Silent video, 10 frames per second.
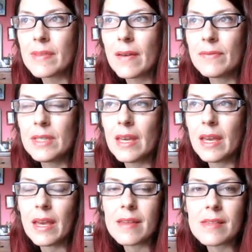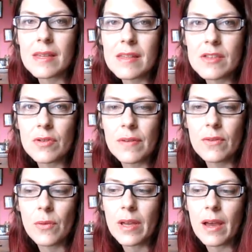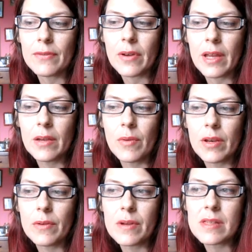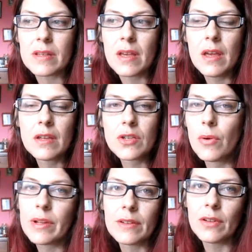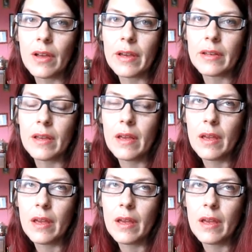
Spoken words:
FDA has a history of going after anyone who isn't towing the line